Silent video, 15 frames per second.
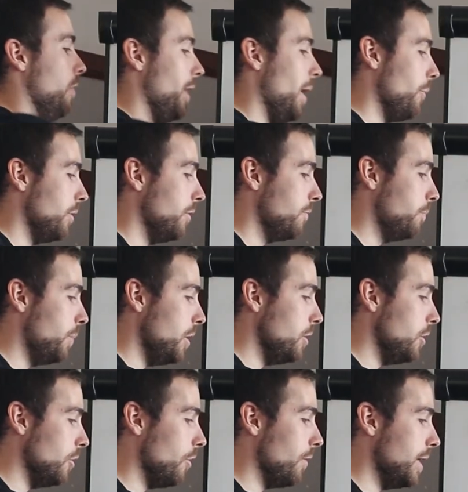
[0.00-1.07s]
that would have burnt
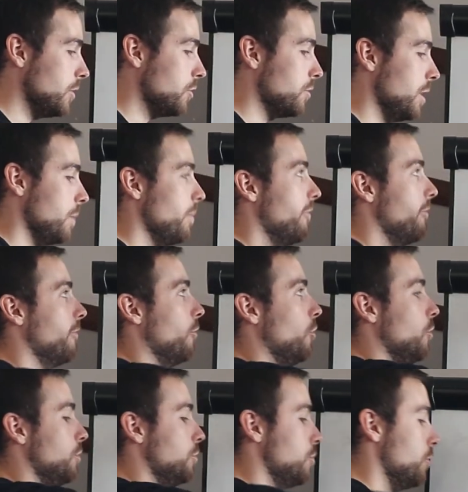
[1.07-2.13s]
your entry
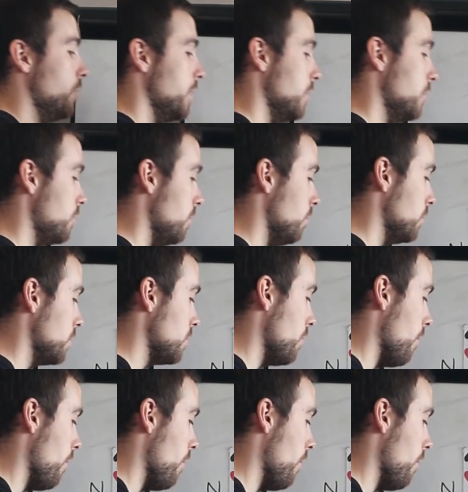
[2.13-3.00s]
before drawing the trumps.